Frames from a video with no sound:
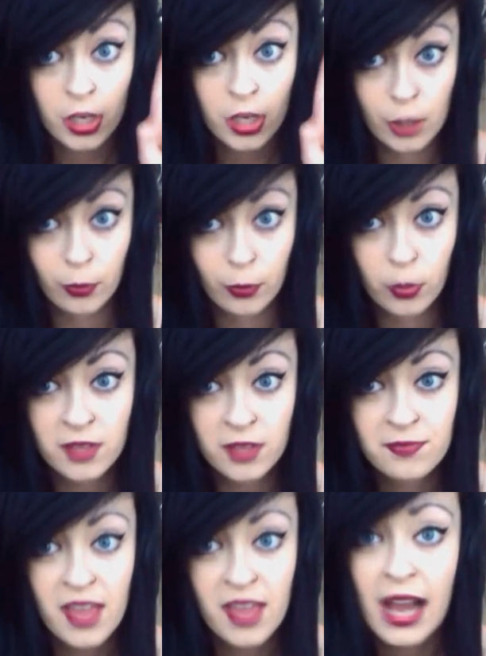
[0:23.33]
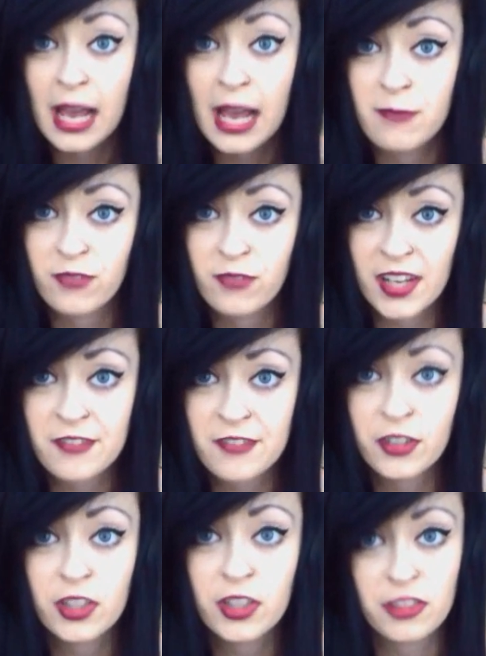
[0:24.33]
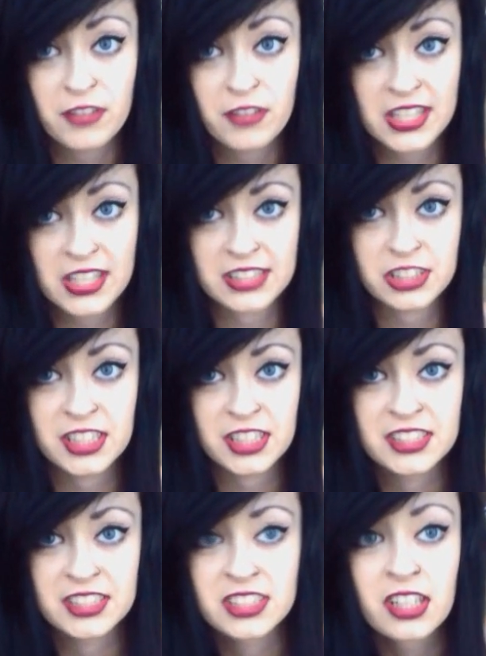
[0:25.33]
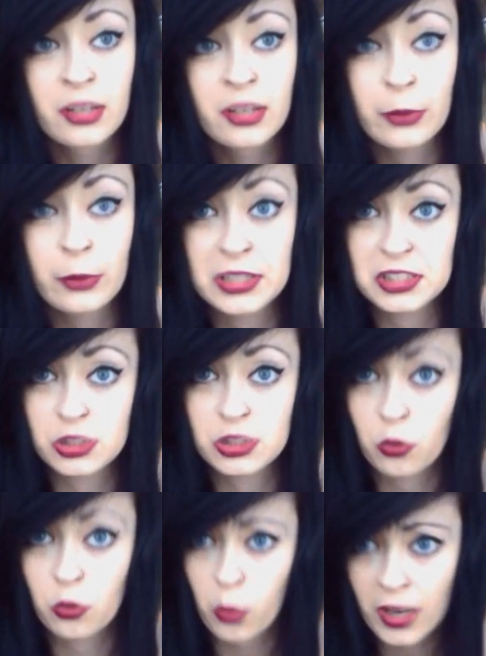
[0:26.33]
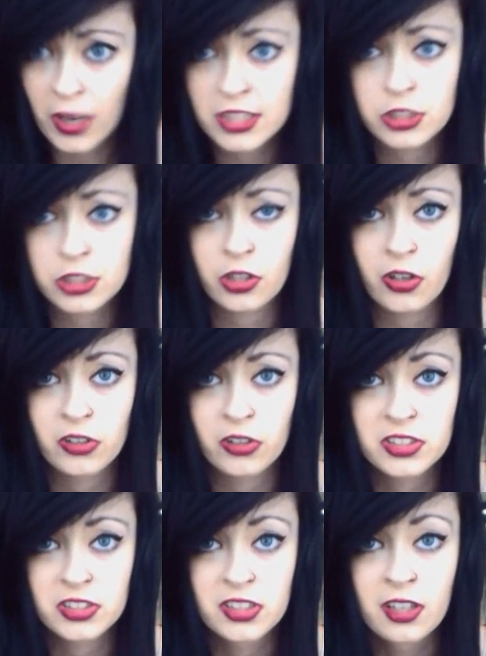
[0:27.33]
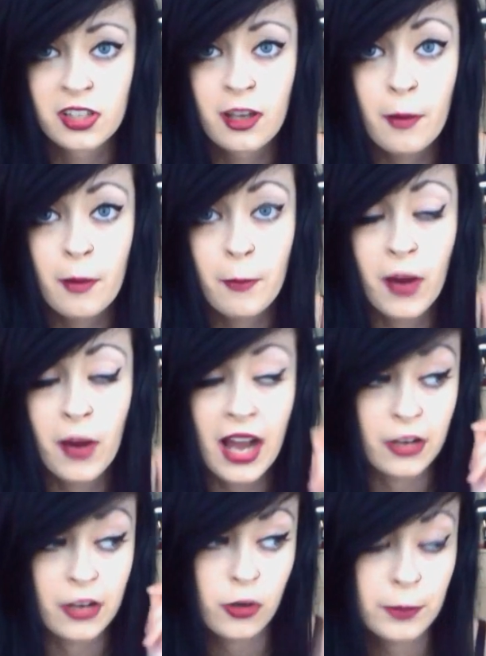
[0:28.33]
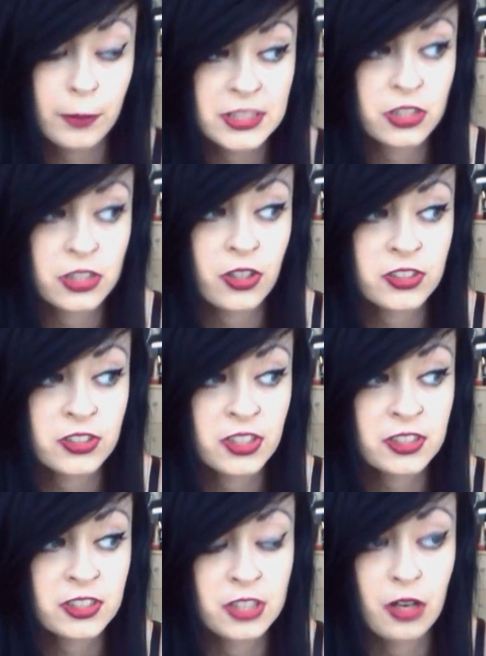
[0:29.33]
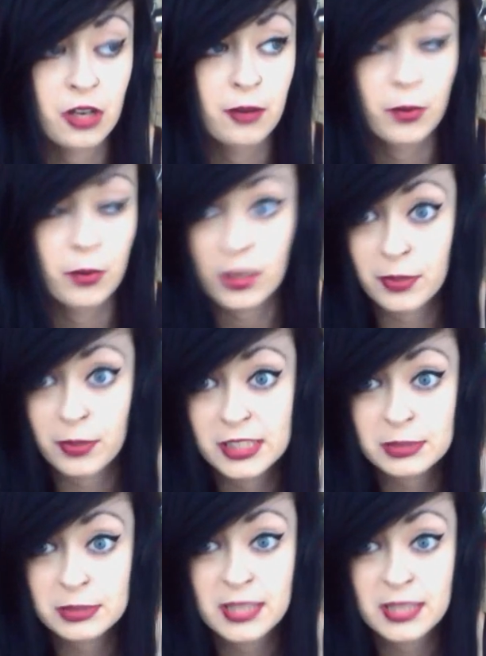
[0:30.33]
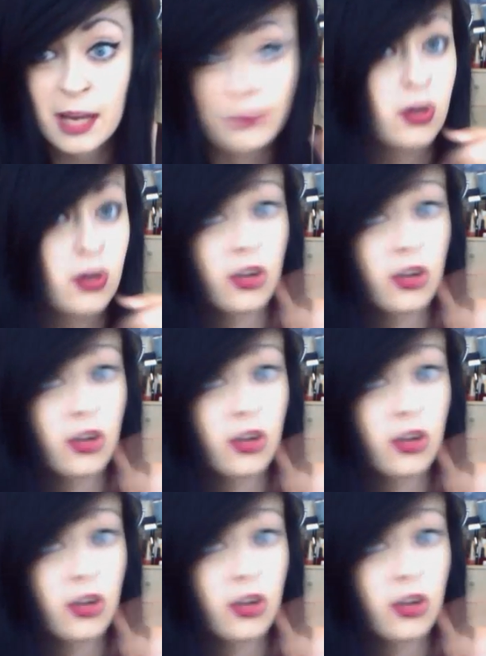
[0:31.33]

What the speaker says: Number one, I'm 5'3", which is quite short. But I could be shorter, so I'm pretty pleased with that. But